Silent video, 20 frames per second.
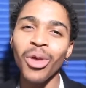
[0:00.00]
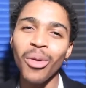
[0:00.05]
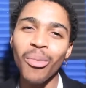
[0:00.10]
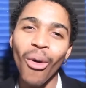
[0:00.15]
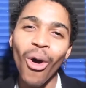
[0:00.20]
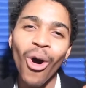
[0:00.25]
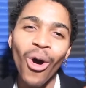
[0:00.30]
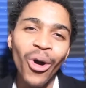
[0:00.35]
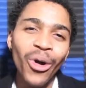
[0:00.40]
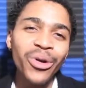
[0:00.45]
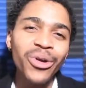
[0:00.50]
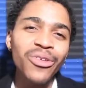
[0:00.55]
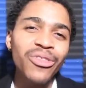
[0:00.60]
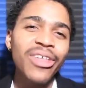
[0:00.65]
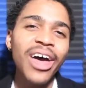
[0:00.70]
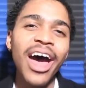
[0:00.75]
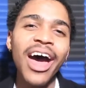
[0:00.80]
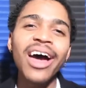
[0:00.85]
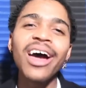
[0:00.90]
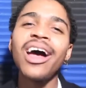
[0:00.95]
They're part of
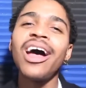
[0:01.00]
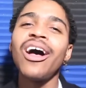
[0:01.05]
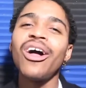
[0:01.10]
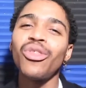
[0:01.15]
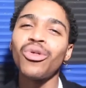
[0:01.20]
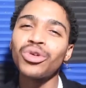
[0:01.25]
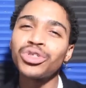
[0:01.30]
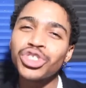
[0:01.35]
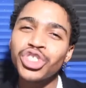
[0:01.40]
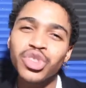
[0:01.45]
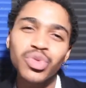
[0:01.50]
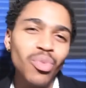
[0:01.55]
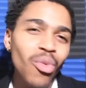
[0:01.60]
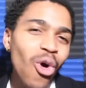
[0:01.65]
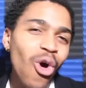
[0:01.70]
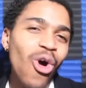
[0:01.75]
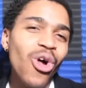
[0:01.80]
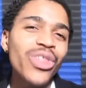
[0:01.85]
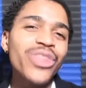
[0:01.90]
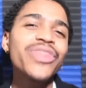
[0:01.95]
that, those
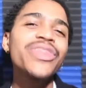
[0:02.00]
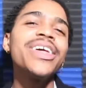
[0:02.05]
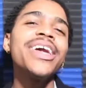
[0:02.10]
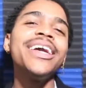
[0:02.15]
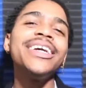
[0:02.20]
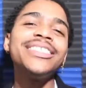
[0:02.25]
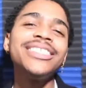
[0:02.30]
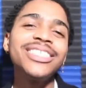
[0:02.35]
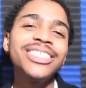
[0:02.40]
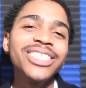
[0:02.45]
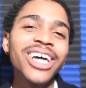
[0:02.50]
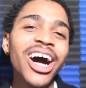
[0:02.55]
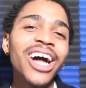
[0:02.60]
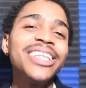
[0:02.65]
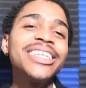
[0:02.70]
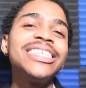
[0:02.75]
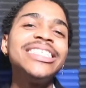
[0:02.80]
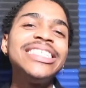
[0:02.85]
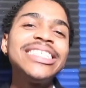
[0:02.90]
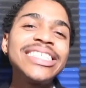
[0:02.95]
small things
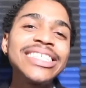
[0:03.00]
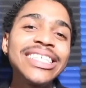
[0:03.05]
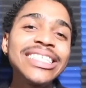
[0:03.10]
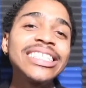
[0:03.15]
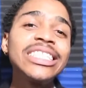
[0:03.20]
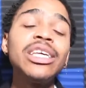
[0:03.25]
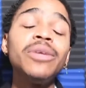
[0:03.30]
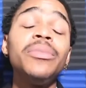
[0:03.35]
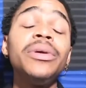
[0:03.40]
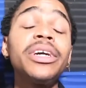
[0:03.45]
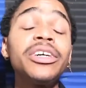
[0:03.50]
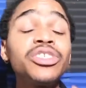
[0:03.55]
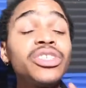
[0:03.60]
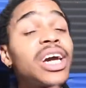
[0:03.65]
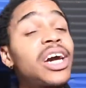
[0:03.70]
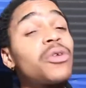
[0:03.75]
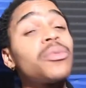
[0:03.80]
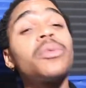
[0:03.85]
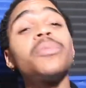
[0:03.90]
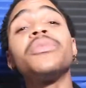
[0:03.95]
done consistently. Because you
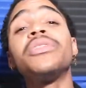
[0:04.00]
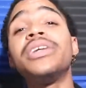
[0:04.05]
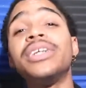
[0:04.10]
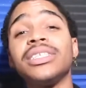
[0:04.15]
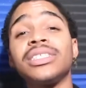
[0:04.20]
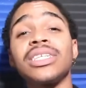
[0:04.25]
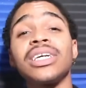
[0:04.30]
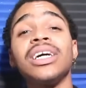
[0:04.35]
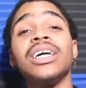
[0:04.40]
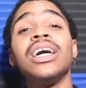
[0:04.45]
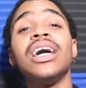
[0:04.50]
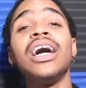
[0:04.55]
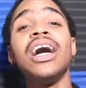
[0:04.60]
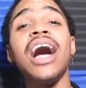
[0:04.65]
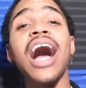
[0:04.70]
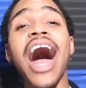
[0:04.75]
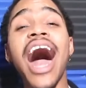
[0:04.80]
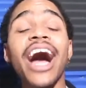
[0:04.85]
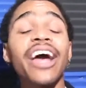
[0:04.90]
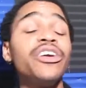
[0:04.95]
got to remember this,
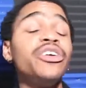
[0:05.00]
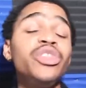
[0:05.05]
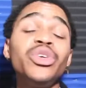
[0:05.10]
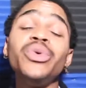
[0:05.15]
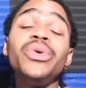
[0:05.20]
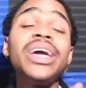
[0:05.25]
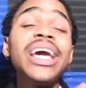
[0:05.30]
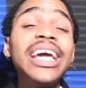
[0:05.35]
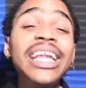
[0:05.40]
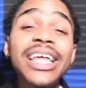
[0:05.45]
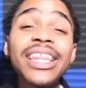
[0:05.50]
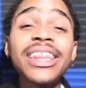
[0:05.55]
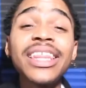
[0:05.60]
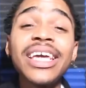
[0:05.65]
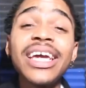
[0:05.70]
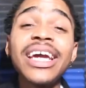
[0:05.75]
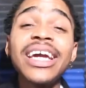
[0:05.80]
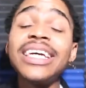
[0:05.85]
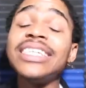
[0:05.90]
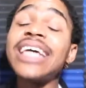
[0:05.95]
how you do
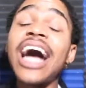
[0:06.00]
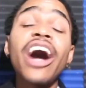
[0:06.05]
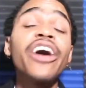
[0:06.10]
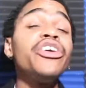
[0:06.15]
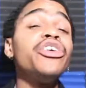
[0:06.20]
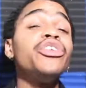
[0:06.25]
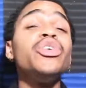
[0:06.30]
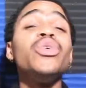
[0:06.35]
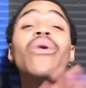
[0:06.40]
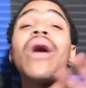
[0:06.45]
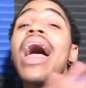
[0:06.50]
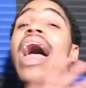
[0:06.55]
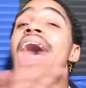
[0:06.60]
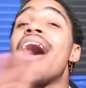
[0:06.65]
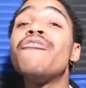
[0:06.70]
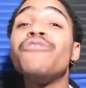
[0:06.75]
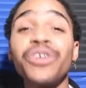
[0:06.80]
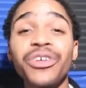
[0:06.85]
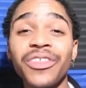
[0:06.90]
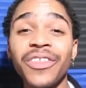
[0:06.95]
anything is how you do
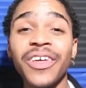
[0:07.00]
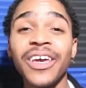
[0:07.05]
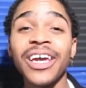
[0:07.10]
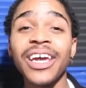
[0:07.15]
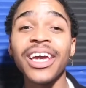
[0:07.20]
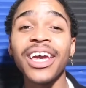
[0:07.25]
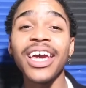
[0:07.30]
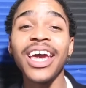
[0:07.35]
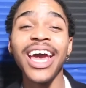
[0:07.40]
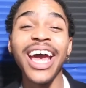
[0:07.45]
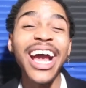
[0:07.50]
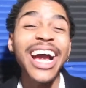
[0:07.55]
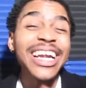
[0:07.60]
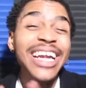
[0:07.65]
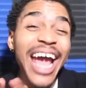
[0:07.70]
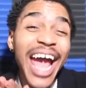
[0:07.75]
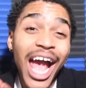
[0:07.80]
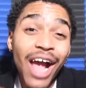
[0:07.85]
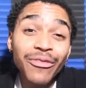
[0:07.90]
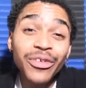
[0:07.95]
everything. And
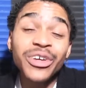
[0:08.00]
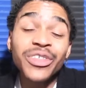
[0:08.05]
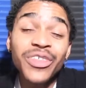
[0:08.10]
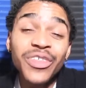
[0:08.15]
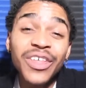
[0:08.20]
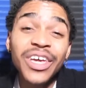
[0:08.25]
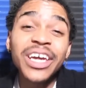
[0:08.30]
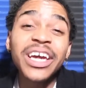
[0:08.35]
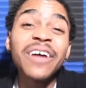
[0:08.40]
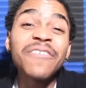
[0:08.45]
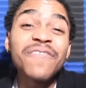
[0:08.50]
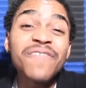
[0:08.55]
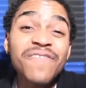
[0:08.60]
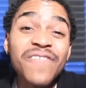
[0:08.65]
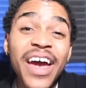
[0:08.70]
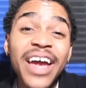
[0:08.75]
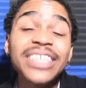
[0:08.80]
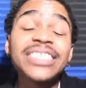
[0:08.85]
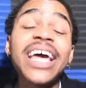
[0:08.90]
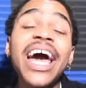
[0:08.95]
everything
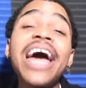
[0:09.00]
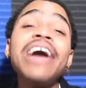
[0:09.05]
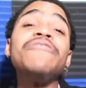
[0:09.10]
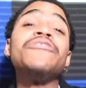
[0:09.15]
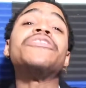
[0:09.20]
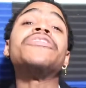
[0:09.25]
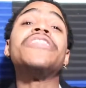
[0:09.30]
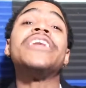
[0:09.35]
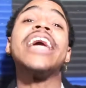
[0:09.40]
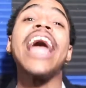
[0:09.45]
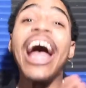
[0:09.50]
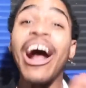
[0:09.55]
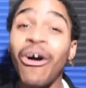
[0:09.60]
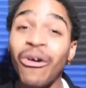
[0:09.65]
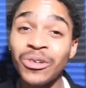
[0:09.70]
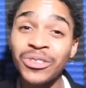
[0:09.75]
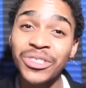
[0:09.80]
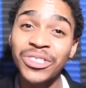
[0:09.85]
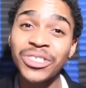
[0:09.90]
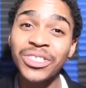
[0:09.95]
affects everything
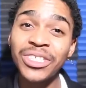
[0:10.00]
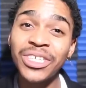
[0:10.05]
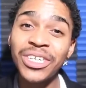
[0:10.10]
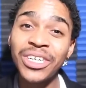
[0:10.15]
else.